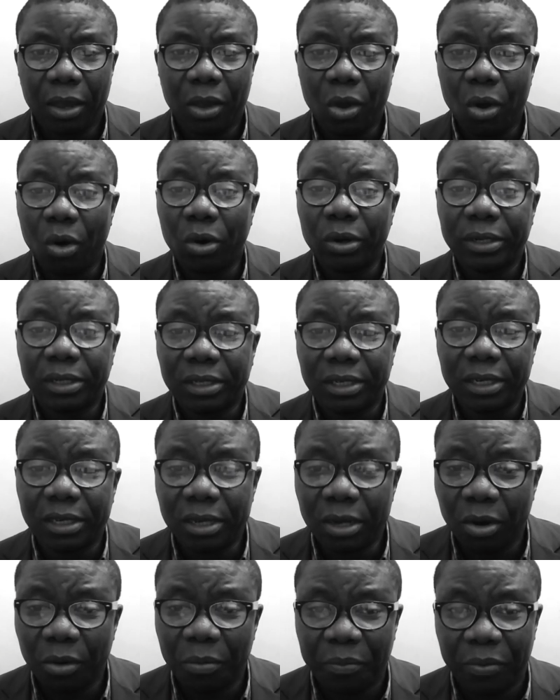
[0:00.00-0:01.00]
God
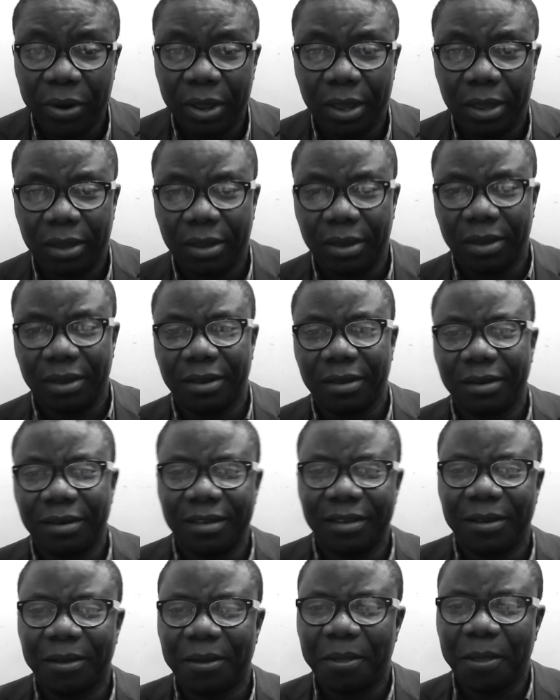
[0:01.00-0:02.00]
did not pray,
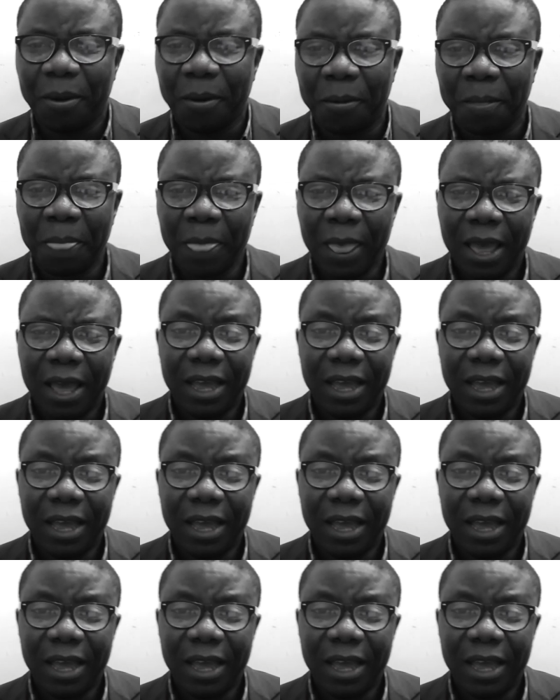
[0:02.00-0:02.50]
you know.